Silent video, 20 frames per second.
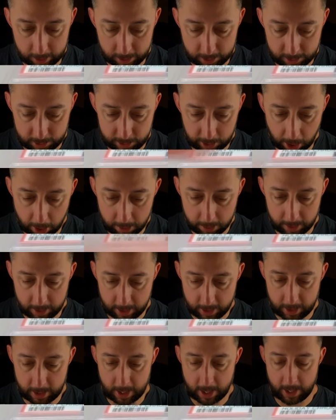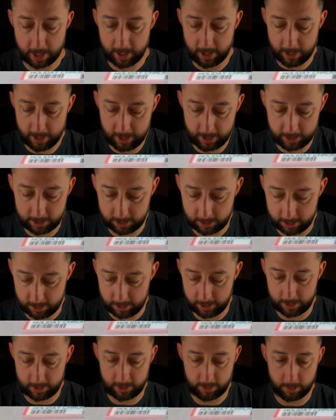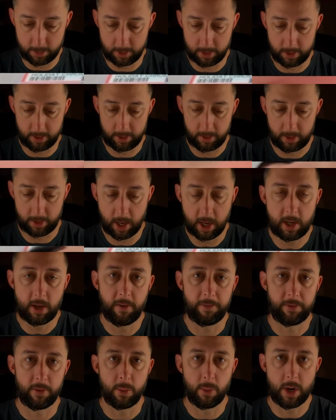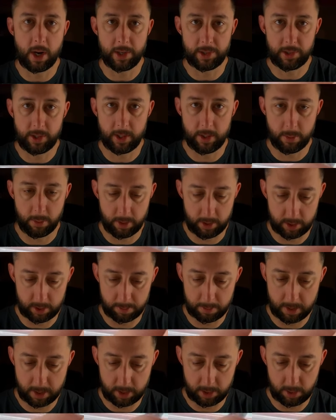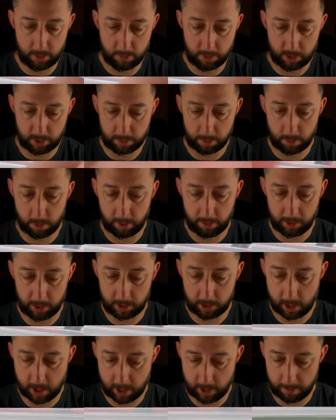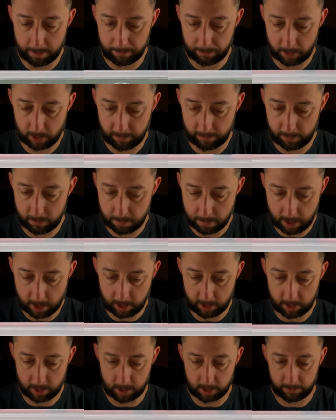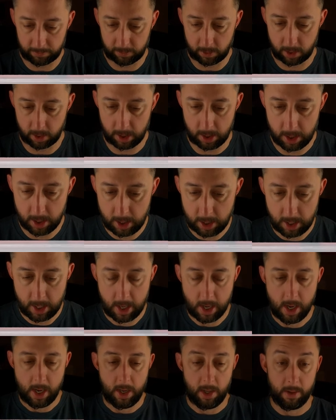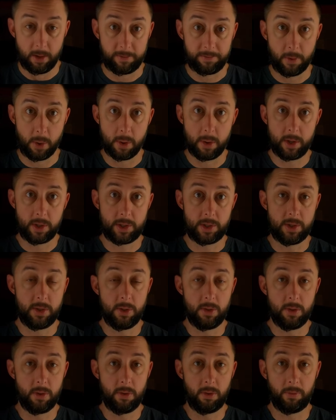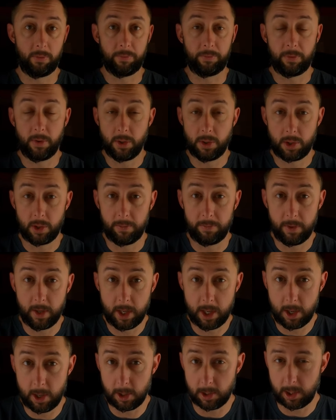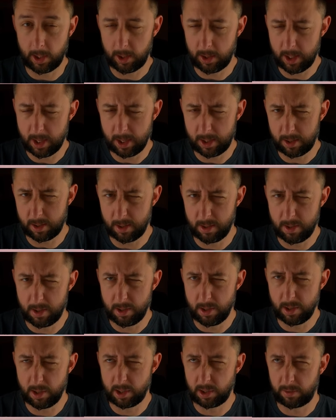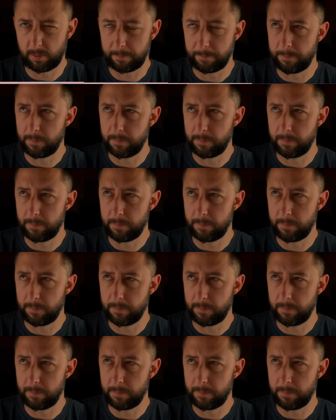solid in the 9 and 8s on this order. Thank you for watching. I don't want to spend too much more of your time if you made it this far. Look forward to future videos. I think there's